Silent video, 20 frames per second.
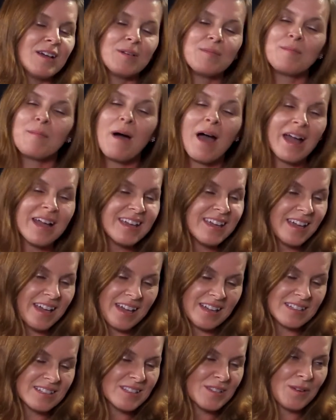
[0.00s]
my
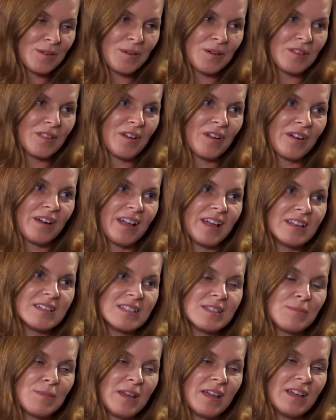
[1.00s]
kids who are learning
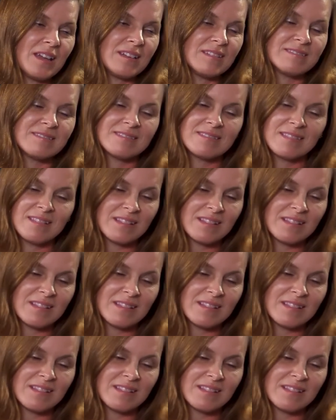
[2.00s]
to be,